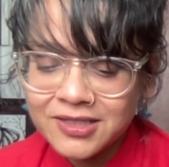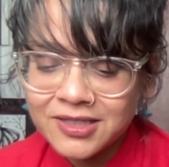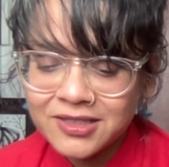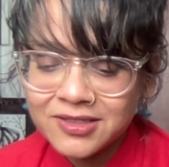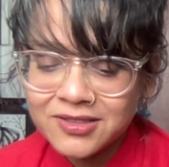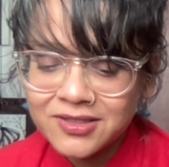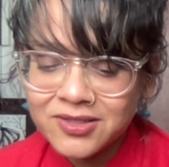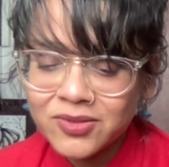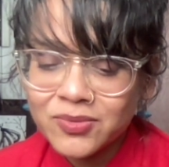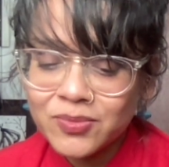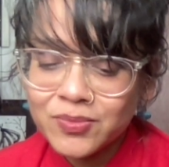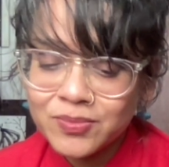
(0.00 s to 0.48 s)

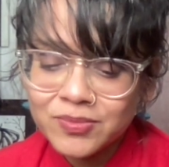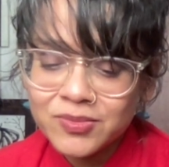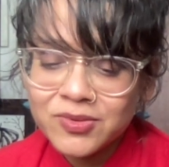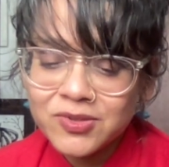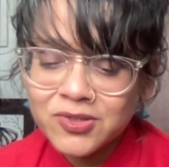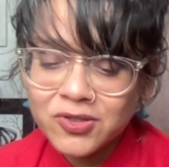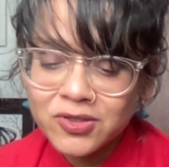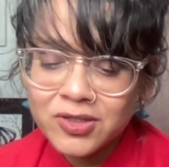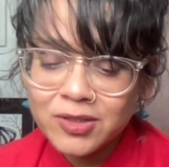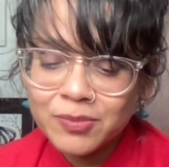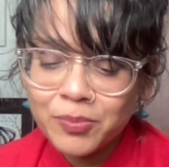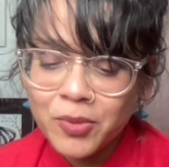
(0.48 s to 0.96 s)

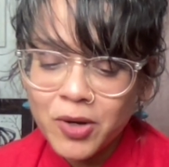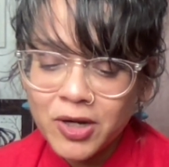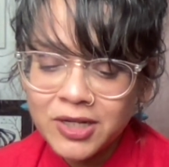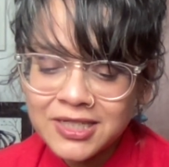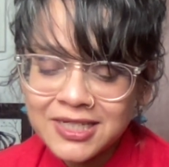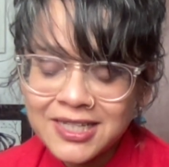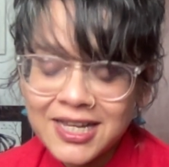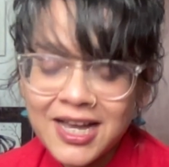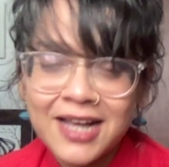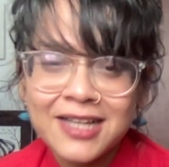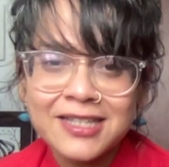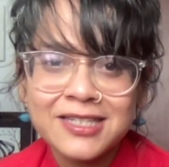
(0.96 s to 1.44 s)
So the
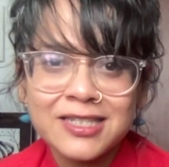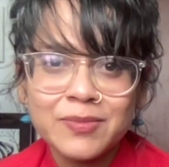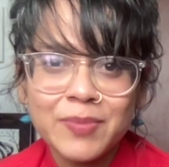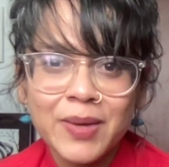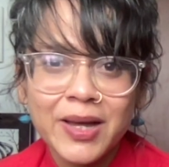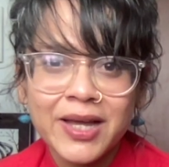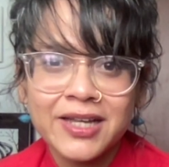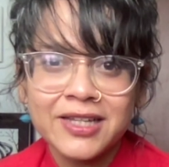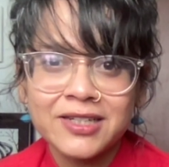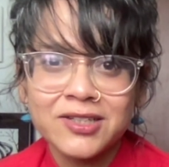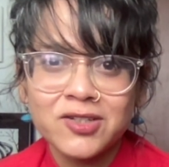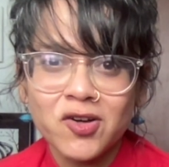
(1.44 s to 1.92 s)
podcast
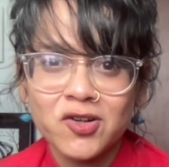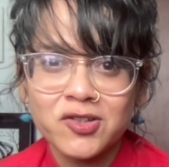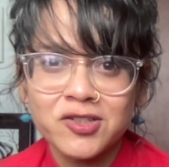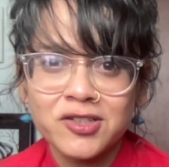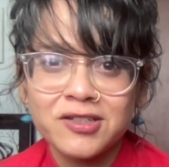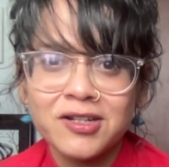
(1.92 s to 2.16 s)
by Dr.